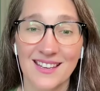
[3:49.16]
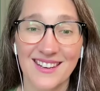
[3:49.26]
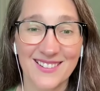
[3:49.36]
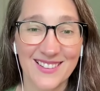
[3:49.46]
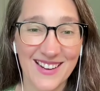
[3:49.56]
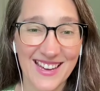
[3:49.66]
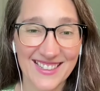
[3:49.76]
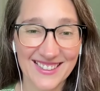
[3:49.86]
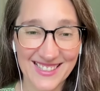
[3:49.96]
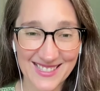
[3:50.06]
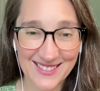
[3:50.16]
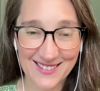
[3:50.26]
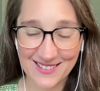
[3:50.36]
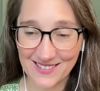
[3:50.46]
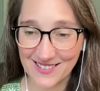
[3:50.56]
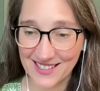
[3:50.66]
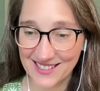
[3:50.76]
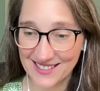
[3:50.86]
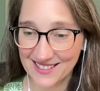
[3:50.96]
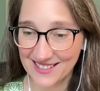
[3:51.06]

And I'll go ahead and lead you through it